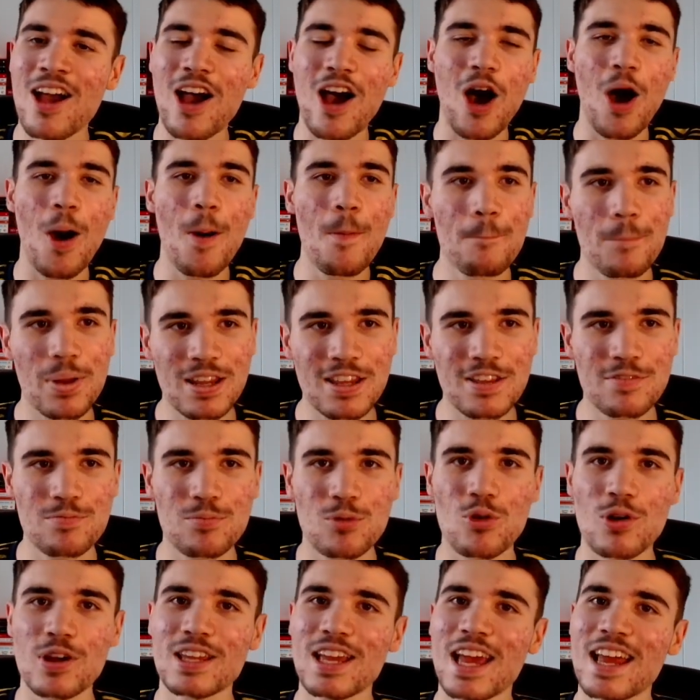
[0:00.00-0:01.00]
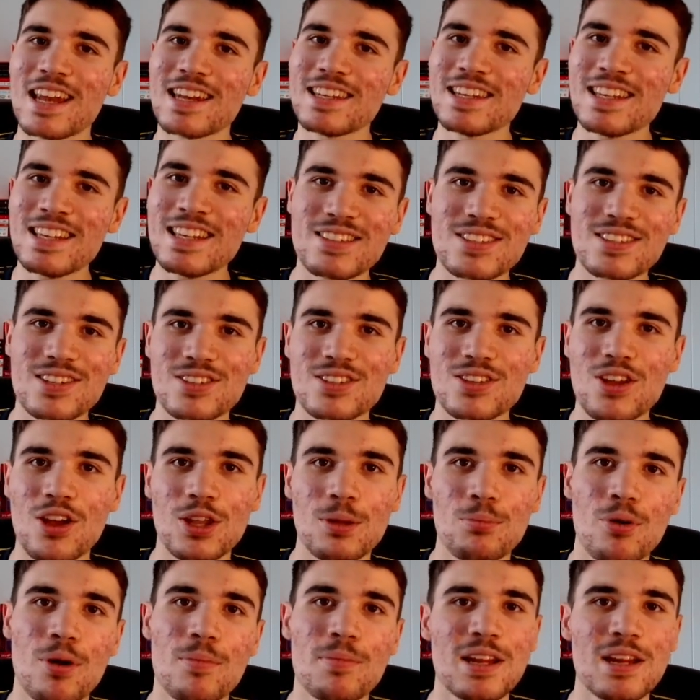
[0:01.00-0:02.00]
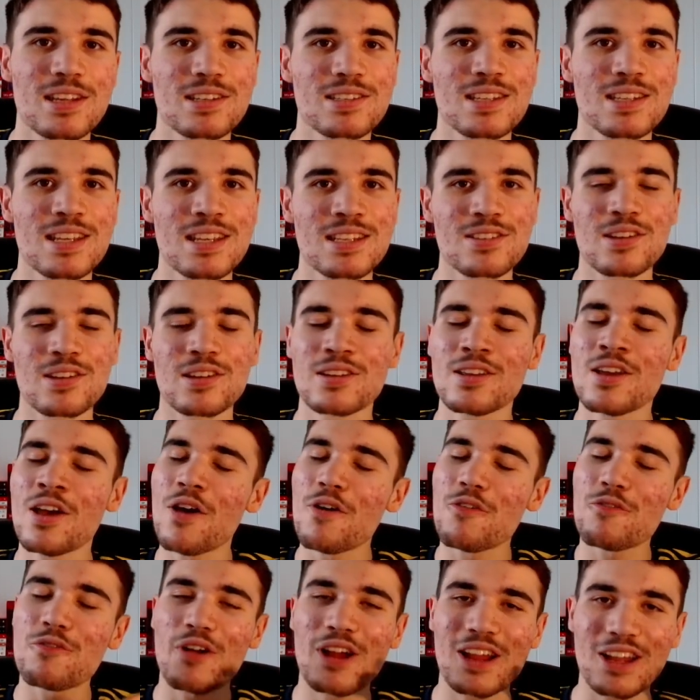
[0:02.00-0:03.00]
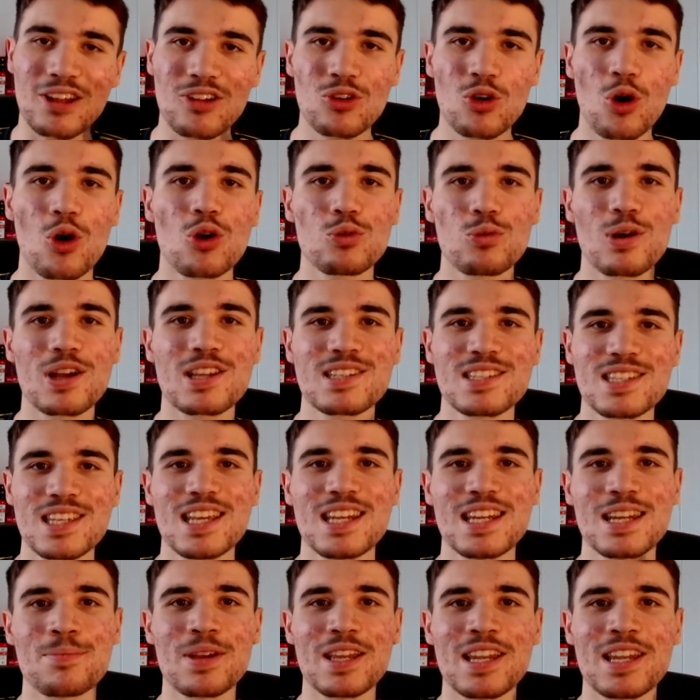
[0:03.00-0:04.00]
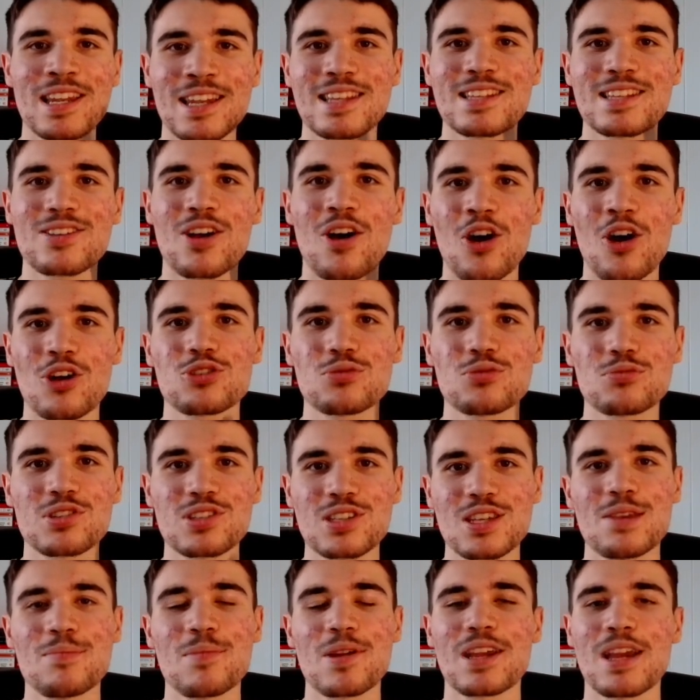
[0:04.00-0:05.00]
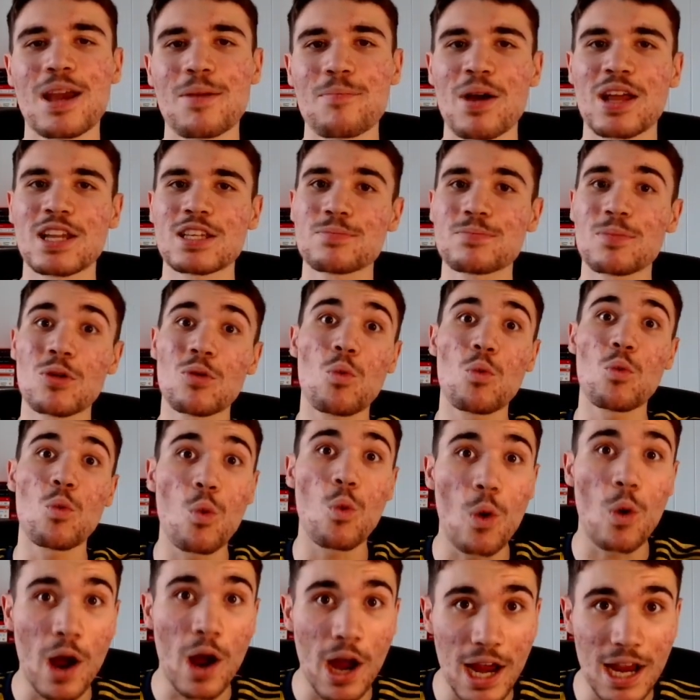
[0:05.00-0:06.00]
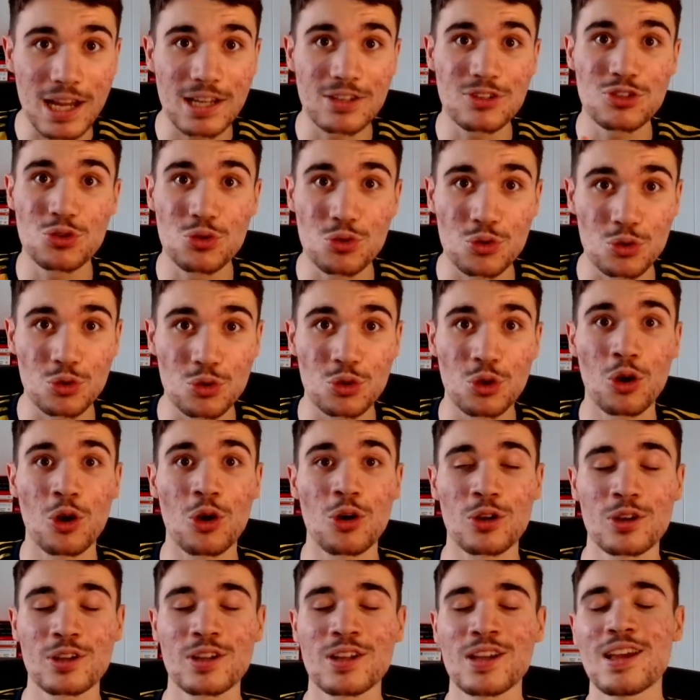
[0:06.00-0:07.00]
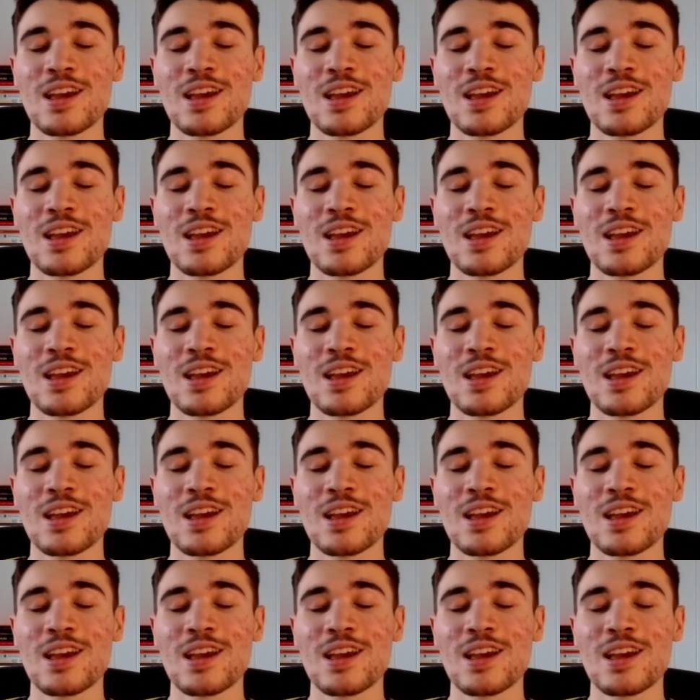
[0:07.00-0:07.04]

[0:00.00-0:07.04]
Unbelievable again, needs to start the Premier League season. Thank God we're seeing him in this Arsenal team again, man. It's been way too long.